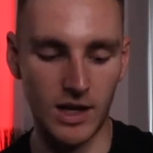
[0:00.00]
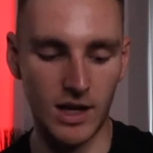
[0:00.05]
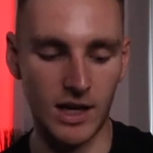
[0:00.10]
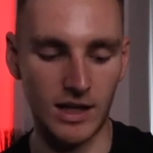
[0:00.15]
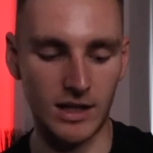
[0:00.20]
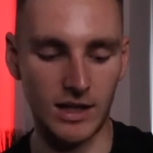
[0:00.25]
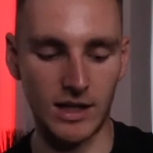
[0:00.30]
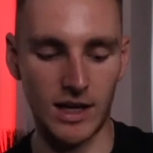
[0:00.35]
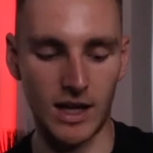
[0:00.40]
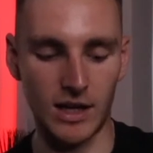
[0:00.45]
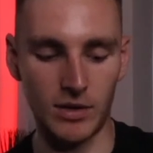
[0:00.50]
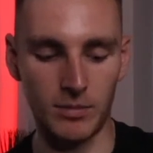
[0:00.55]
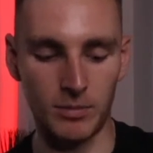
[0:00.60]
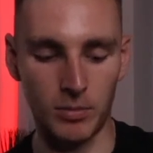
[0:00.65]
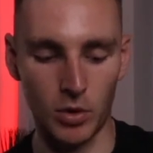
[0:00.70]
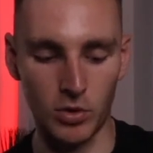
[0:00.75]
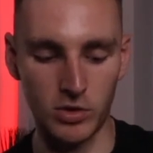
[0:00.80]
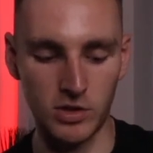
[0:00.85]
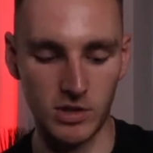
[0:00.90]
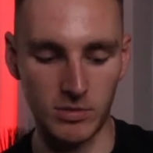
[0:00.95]
and then at the
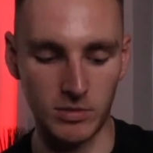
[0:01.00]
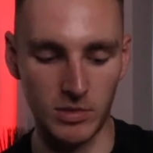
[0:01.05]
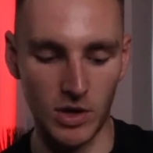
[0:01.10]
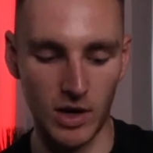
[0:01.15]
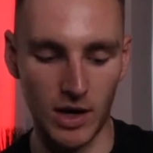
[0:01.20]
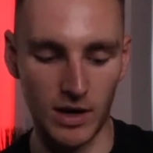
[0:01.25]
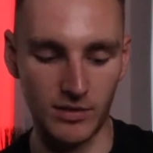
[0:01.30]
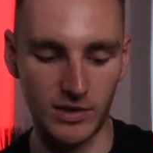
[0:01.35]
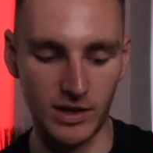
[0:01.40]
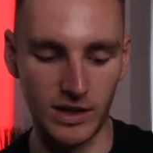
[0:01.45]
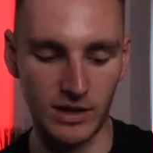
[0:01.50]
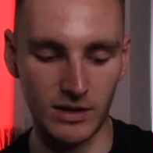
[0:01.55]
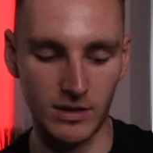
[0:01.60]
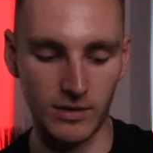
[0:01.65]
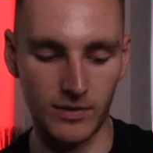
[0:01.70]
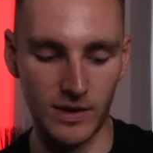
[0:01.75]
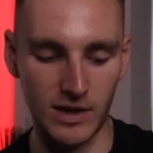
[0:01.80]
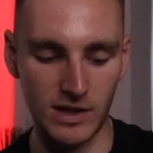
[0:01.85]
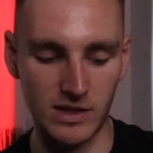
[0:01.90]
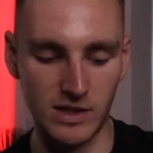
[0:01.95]
bottom you have the
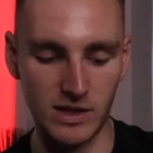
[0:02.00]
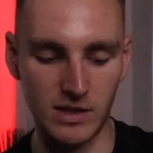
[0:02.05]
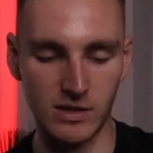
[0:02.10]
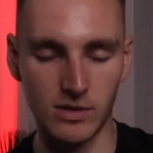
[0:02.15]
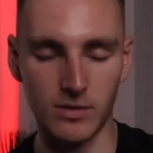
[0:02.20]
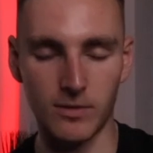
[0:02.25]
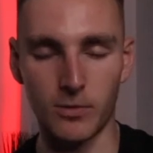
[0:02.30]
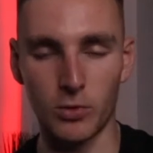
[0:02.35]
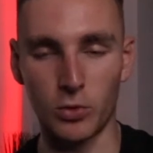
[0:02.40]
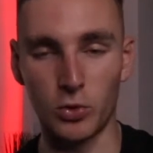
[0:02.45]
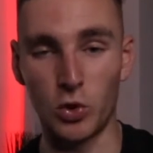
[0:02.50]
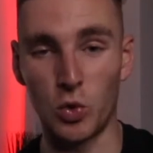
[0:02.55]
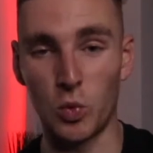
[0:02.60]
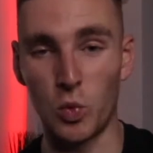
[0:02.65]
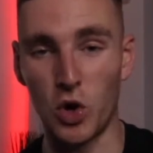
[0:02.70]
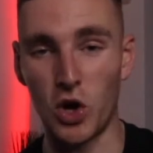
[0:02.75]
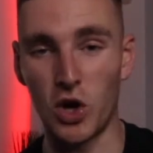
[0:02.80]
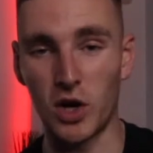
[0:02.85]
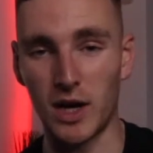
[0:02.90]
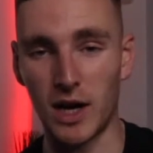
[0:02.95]
interfaces for your
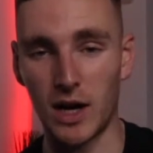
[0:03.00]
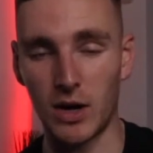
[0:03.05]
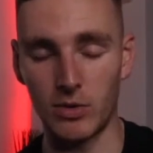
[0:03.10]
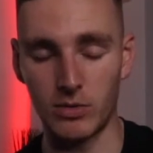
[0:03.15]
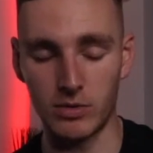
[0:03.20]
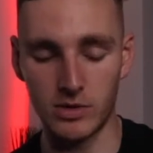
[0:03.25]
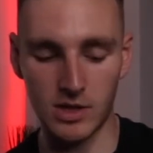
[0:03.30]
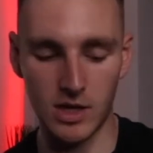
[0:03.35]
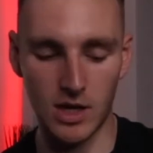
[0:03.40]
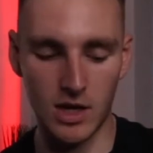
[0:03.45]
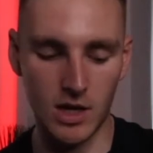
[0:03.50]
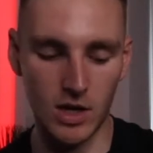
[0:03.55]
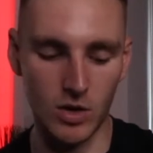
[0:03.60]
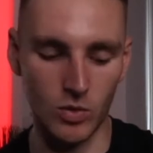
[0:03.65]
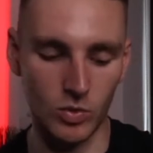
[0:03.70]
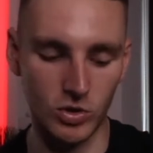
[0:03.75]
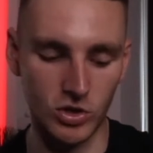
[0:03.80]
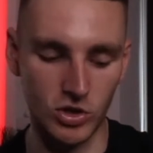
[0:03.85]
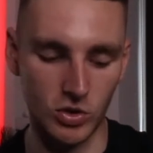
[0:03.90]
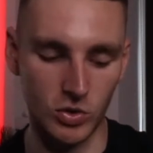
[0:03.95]
workouts,
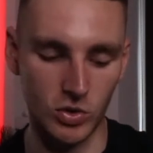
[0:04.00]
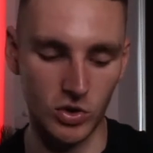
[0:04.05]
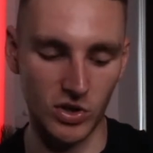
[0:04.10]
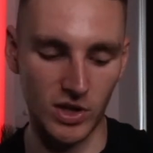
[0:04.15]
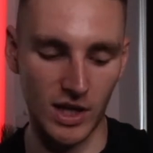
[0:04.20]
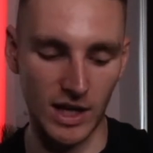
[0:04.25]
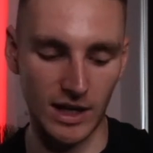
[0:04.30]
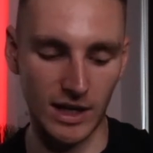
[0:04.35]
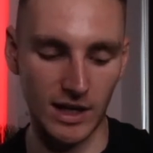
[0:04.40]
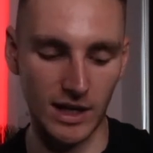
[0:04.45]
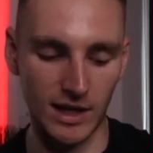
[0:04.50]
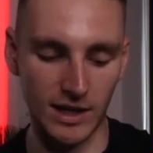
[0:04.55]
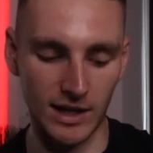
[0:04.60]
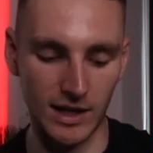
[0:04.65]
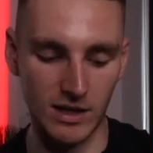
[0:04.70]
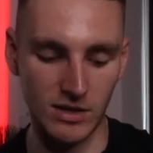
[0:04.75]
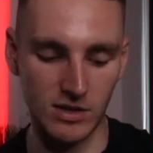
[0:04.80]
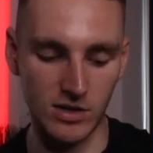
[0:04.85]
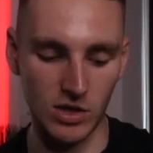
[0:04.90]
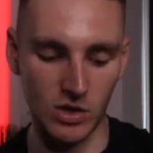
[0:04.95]
which you can then click
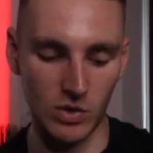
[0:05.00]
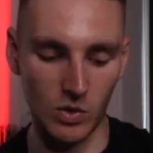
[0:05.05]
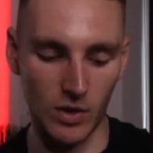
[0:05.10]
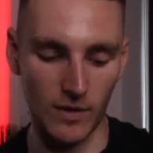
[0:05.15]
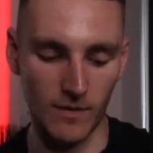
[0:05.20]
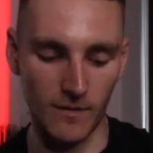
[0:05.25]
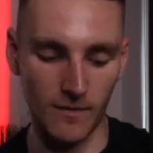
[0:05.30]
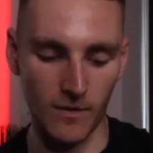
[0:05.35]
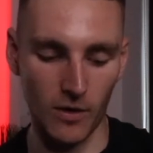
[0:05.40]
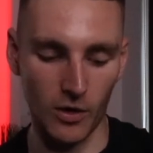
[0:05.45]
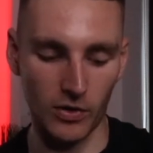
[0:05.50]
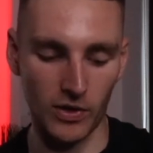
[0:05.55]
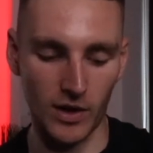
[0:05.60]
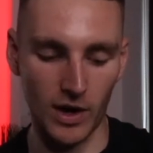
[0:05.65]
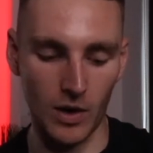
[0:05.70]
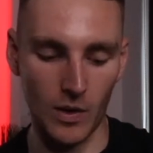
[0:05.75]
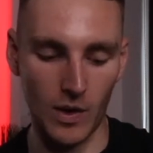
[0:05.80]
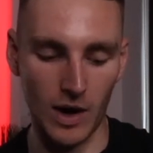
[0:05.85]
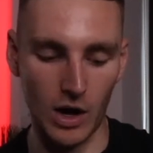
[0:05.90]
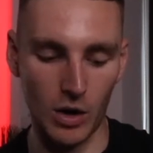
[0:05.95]
into and find
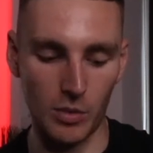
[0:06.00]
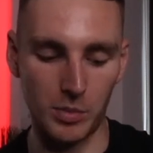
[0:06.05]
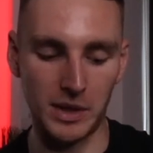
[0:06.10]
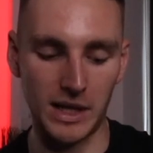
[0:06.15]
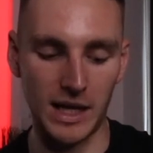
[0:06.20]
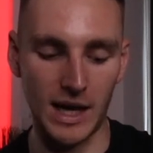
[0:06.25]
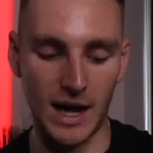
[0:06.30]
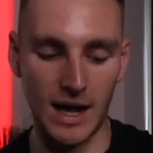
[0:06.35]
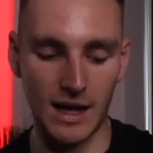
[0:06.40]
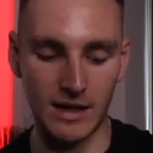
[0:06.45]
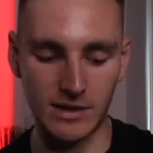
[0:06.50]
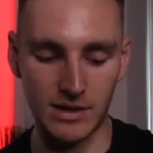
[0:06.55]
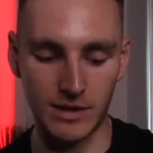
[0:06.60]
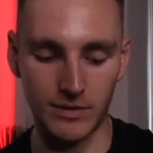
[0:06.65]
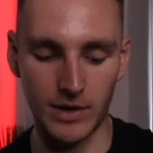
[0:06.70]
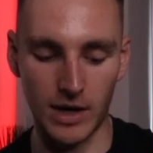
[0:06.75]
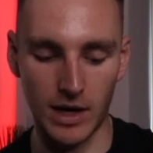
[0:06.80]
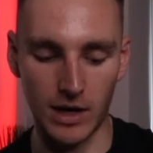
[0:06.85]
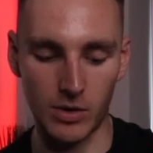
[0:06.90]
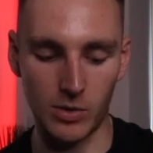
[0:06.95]
out how many
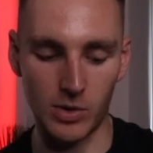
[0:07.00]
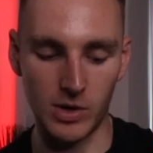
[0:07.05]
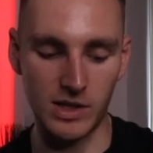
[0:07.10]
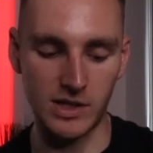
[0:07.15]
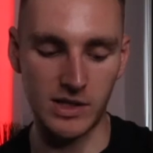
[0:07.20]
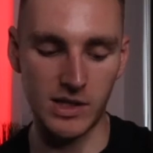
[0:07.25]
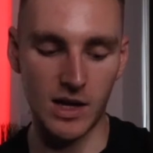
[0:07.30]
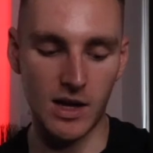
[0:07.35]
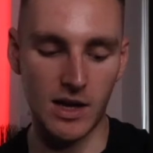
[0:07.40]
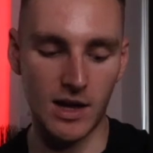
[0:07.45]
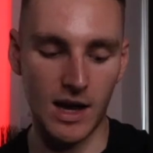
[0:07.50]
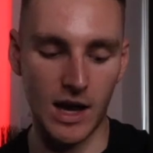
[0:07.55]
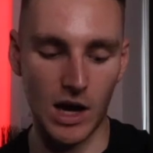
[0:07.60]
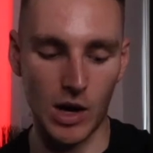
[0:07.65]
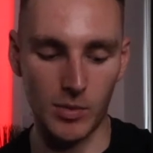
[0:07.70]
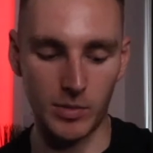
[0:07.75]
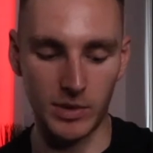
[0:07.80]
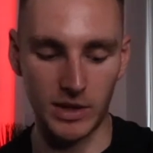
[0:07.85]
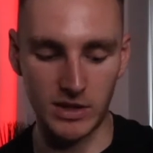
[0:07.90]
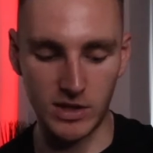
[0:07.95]
active calories,
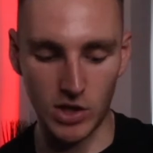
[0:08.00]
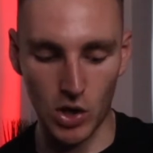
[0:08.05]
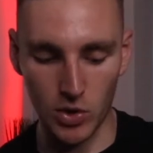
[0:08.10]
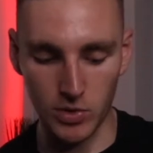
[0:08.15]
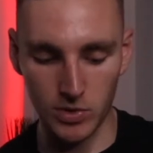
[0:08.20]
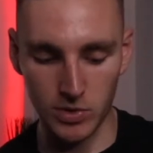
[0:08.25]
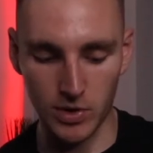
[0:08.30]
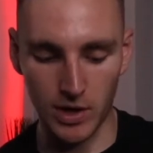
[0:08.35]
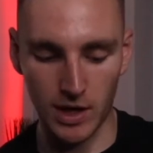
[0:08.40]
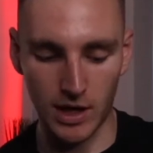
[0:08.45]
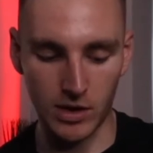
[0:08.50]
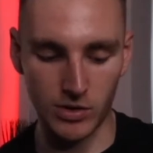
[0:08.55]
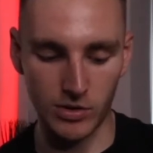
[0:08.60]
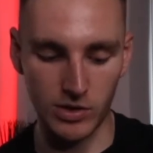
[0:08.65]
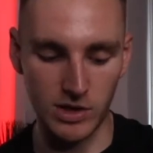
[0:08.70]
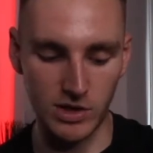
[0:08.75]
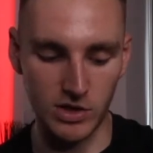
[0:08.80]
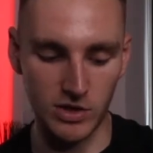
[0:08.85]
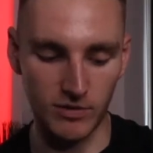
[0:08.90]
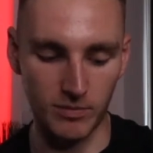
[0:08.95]
how many total
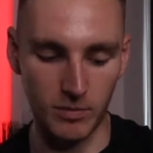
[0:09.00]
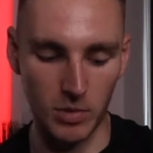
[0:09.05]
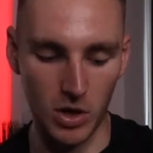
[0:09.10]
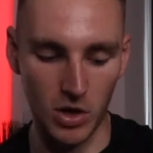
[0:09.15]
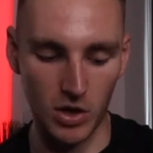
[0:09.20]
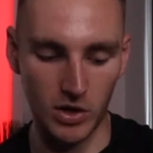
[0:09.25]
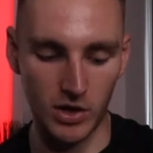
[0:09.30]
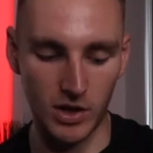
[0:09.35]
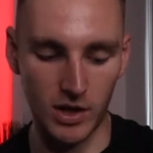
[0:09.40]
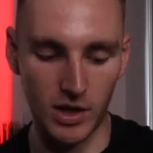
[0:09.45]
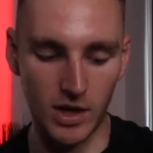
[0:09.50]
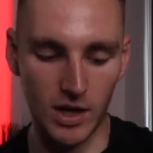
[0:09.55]
calories you've burnt,